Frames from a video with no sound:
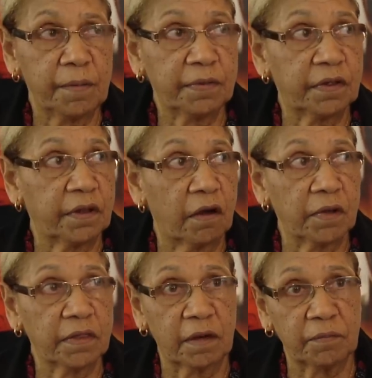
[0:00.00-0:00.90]
People are
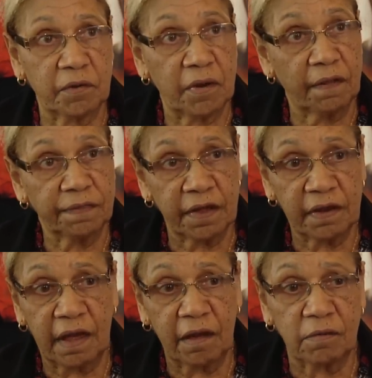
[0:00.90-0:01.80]
knowing that we're out
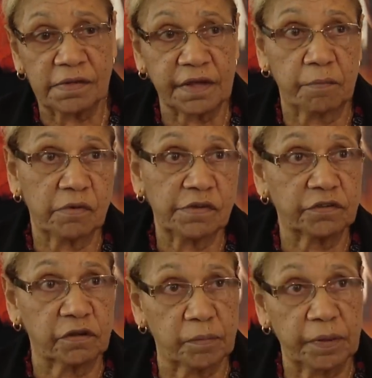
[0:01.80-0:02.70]
there now as Aboriginal